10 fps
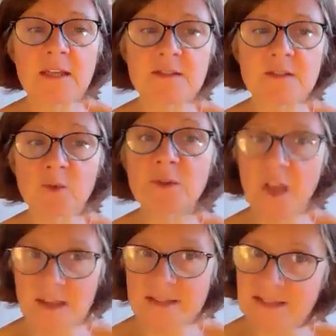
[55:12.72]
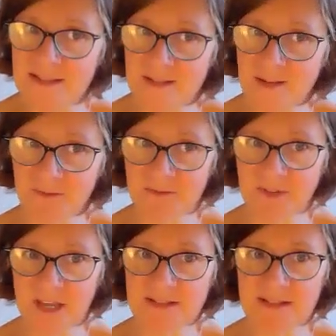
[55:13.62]
School nurses is often
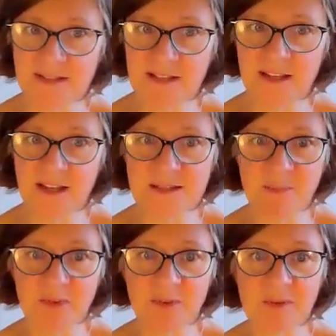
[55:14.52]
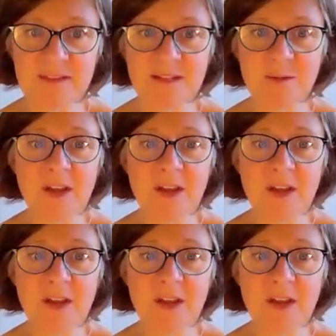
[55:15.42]
raised as a possibility.